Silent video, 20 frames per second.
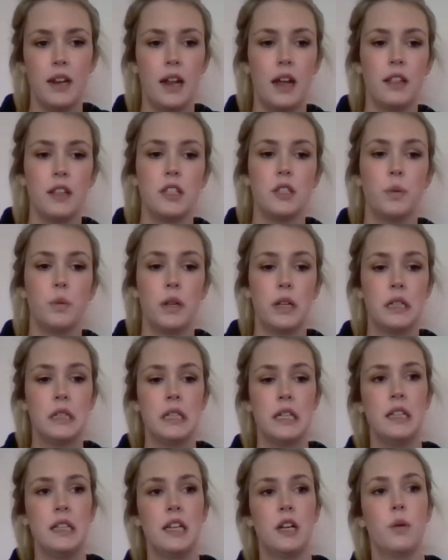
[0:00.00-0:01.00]
others were
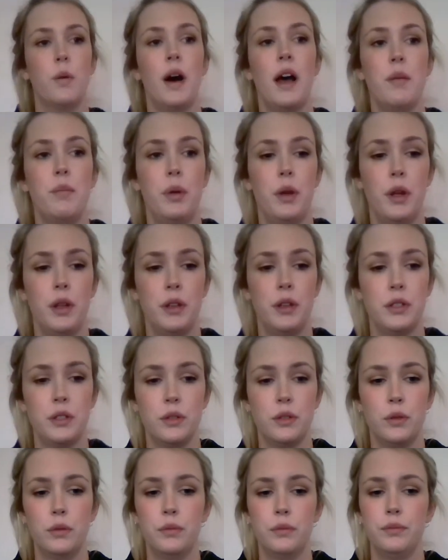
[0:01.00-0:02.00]
clearly quite
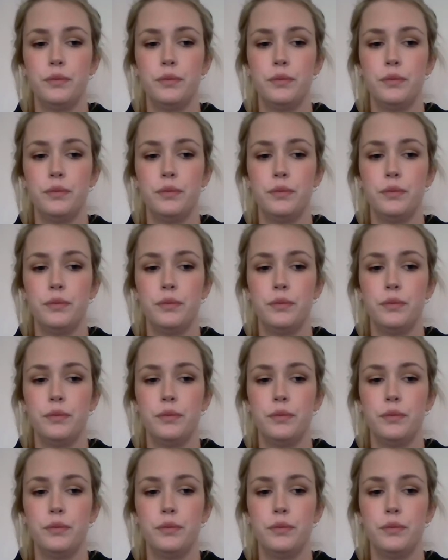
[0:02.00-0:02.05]
personal.